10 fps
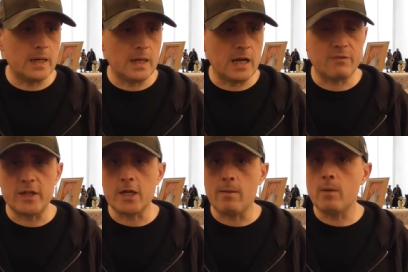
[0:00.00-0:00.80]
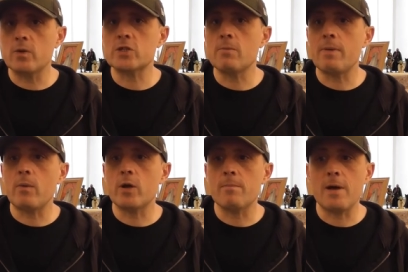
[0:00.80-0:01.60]
have they come up with some
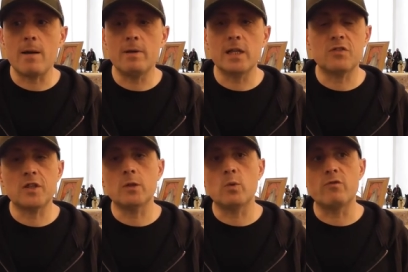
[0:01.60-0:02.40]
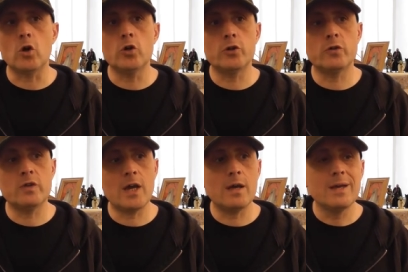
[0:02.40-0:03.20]
backward compatibility thing that we've not heard of
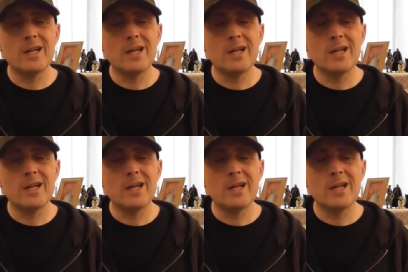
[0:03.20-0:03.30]
yet?